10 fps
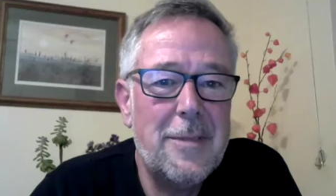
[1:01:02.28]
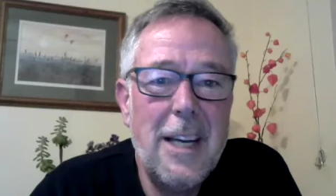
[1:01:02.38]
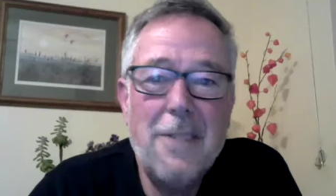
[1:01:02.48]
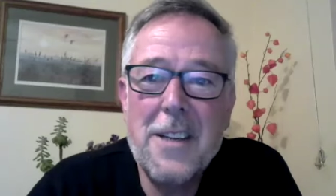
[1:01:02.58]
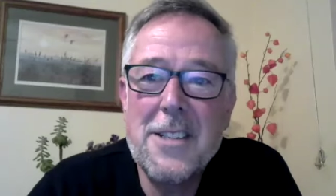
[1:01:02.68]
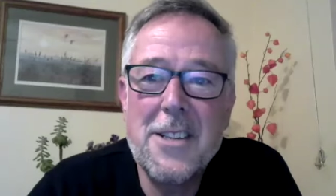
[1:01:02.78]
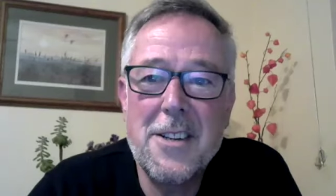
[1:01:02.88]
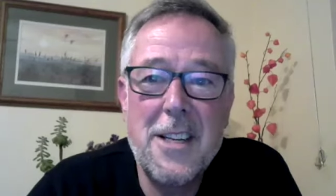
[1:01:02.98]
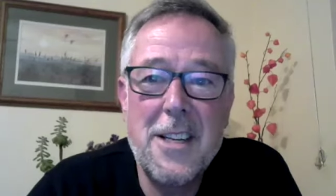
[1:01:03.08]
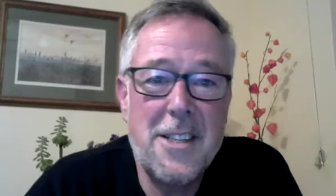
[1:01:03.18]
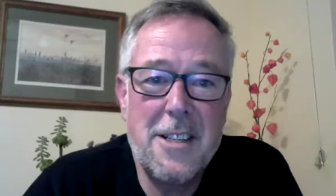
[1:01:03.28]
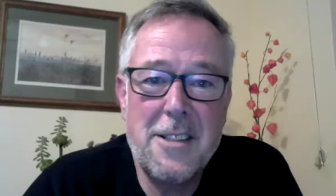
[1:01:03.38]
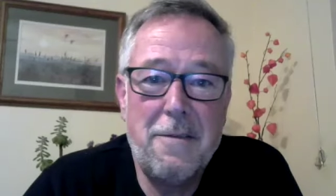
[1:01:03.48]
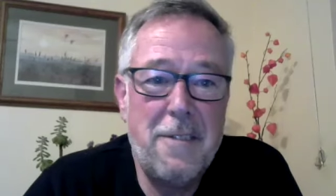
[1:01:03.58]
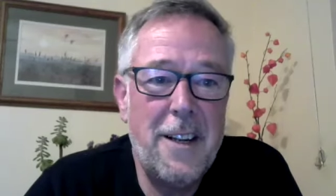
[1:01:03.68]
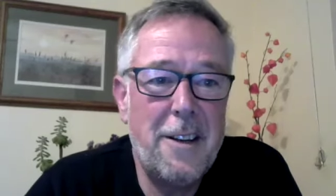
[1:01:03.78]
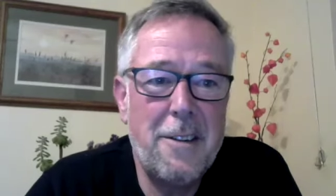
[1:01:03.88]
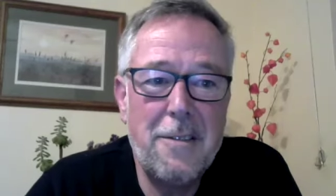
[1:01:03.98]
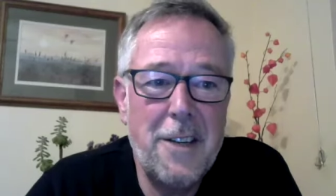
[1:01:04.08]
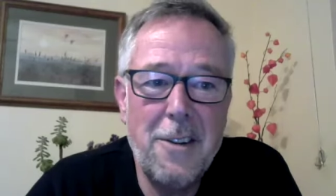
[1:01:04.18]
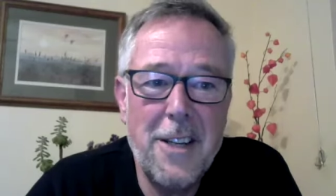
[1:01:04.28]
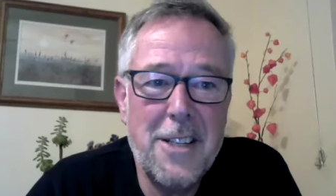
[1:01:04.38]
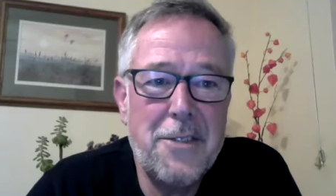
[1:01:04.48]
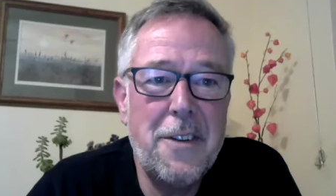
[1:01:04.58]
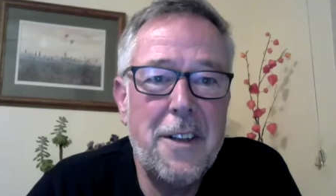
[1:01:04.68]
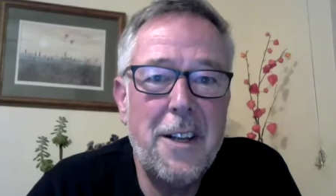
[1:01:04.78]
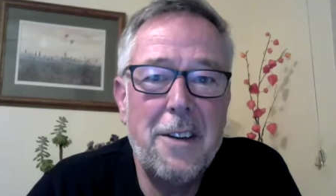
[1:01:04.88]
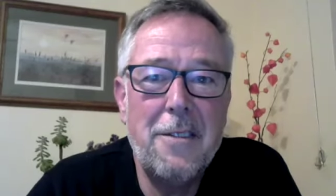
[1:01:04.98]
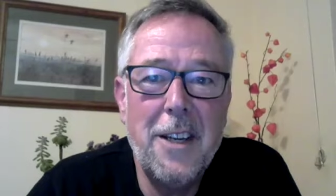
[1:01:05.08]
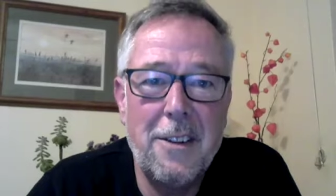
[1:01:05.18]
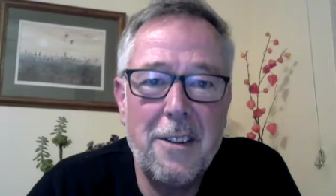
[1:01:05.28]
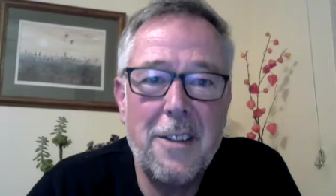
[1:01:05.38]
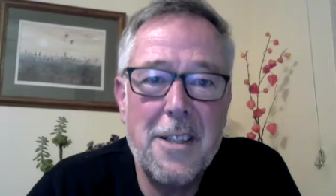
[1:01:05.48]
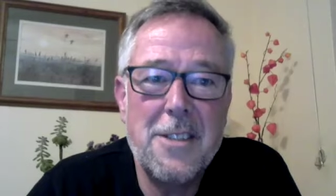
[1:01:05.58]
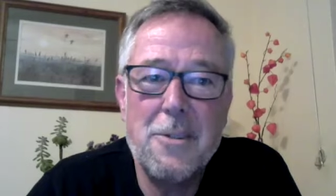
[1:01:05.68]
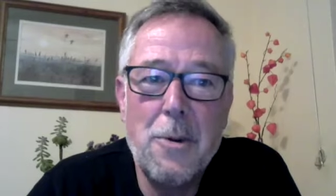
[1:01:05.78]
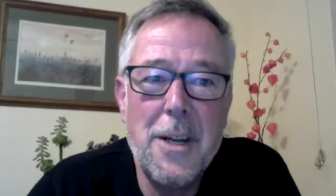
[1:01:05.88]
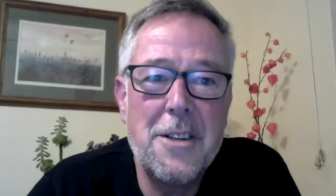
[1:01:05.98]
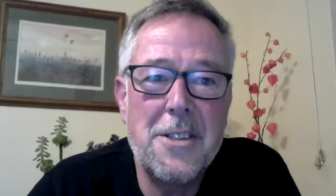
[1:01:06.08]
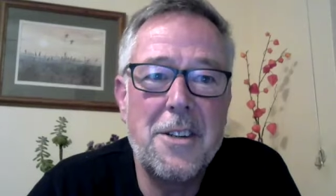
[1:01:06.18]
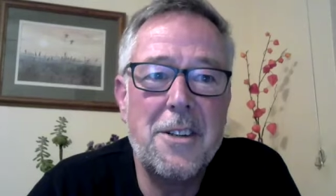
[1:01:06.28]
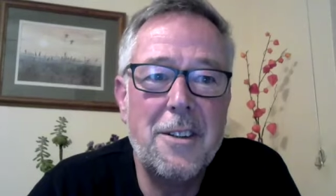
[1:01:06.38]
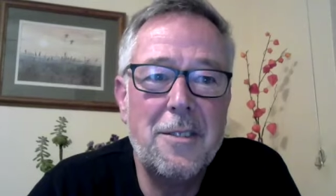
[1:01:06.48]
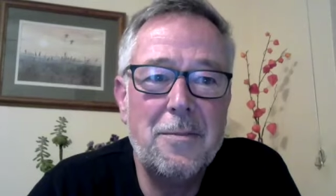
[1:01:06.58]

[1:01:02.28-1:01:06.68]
If there's a feeling of guilt, there's a feeling of guilt. It's all innocent.